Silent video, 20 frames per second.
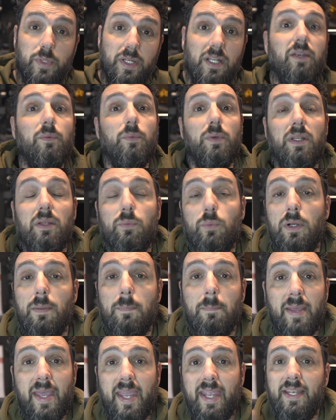really, really
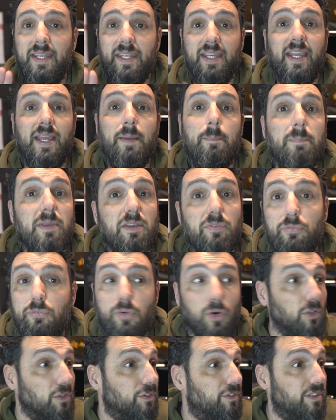well made. It can be
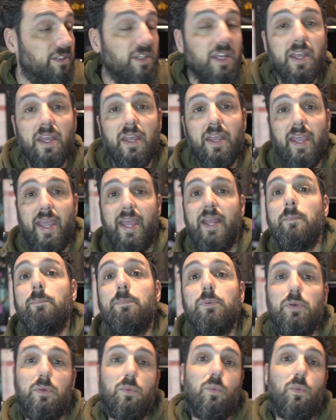folded and put